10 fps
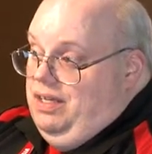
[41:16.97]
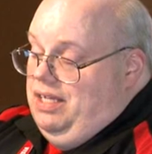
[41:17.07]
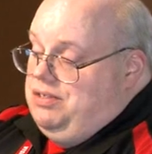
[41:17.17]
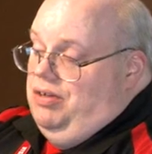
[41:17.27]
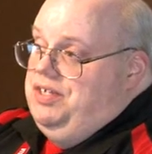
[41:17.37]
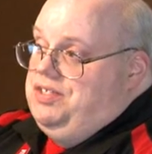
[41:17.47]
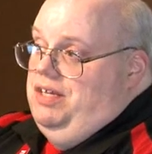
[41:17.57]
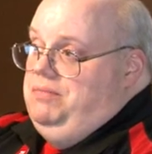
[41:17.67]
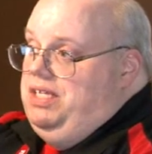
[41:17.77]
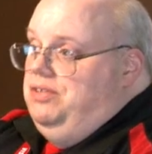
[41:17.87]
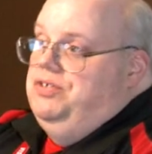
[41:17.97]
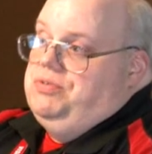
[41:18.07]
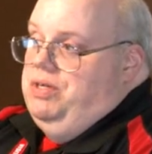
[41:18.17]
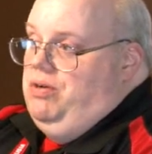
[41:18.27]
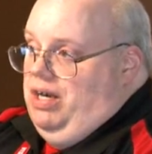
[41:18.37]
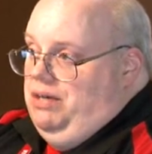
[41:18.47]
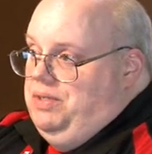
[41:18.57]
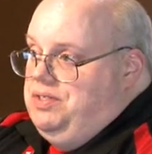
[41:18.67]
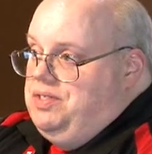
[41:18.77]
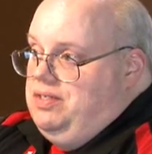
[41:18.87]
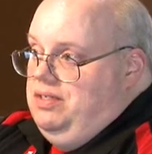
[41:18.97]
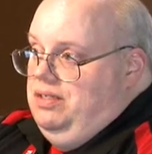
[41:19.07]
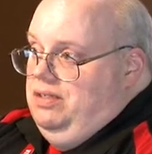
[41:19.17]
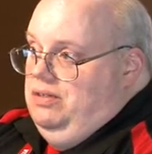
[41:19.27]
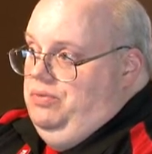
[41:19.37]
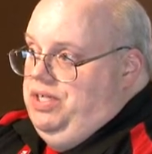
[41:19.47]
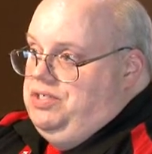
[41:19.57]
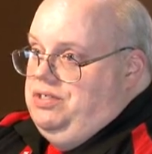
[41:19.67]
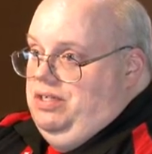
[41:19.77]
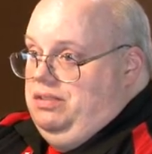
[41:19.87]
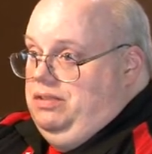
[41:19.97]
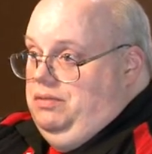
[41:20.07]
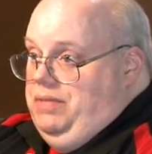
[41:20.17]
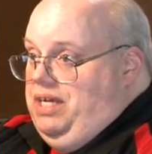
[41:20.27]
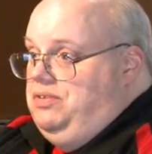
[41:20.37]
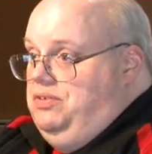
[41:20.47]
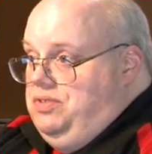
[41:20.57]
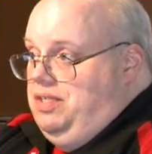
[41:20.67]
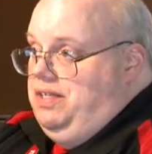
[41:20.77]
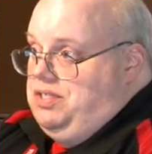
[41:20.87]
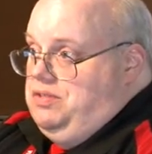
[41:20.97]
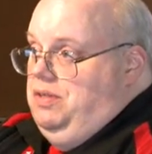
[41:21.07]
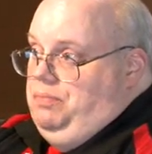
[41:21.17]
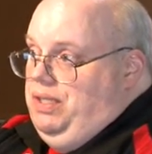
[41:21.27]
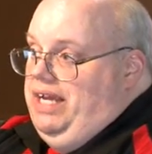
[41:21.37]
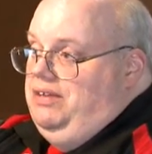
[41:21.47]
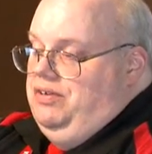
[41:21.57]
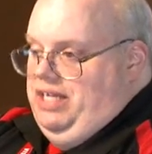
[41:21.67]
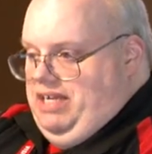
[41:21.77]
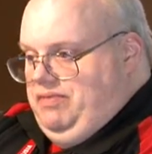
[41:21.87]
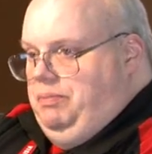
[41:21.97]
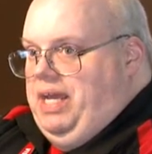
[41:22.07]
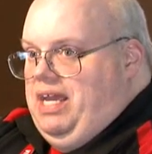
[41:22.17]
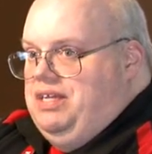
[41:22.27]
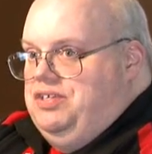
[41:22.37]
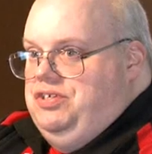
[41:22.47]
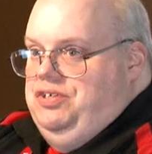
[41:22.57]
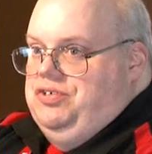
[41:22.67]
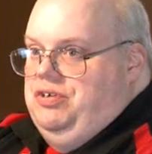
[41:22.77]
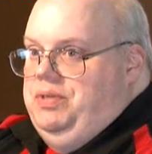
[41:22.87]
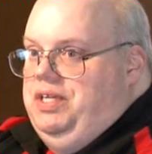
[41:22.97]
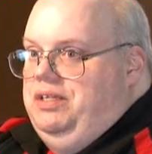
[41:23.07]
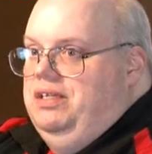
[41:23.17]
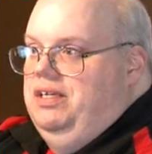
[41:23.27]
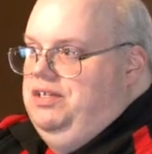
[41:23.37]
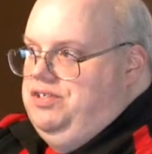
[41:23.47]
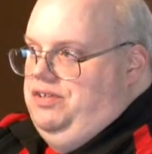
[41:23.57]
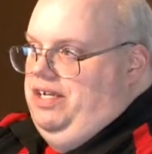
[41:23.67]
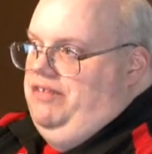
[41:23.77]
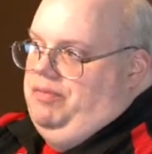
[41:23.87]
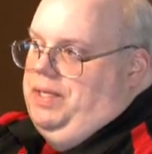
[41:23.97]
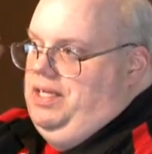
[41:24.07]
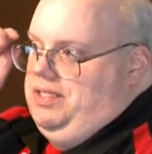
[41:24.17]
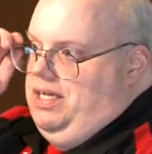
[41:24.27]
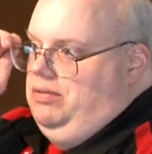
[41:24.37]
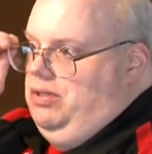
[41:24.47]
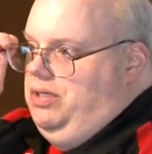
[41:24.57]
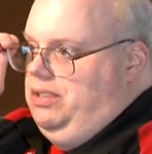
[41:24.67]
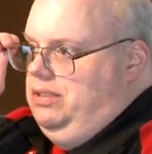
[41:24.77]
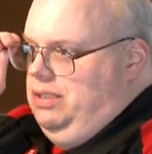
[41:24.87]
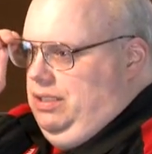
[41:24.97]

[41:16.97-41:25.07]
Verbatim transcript: As long as they meet those requirements, which uh, uh, Matthew said that's the plan, they're going to have a package to distribute it so that everybody can download it,